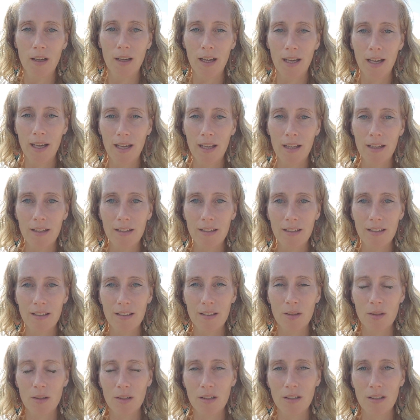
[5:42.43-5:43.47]

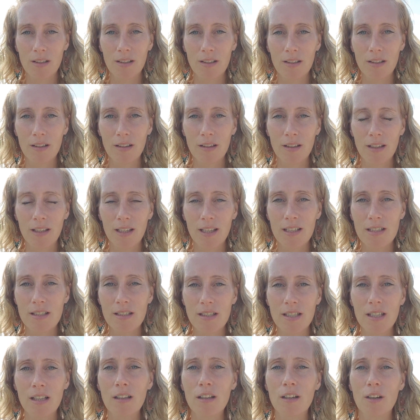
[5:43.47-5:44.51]
And it's
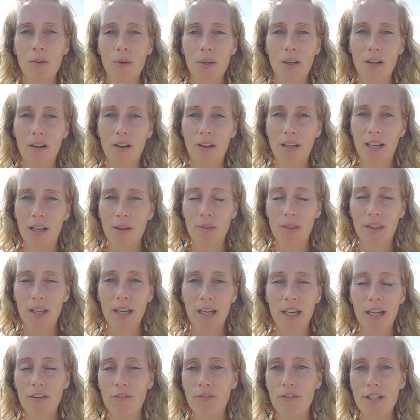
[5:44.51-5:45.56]
still going on out
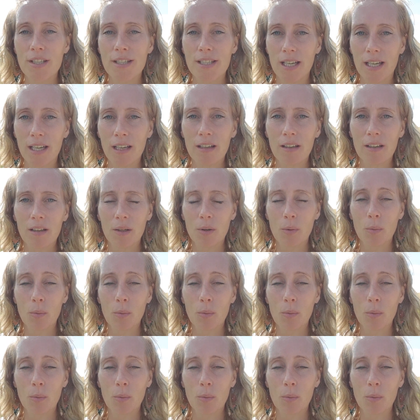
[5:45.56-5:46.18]
there every day,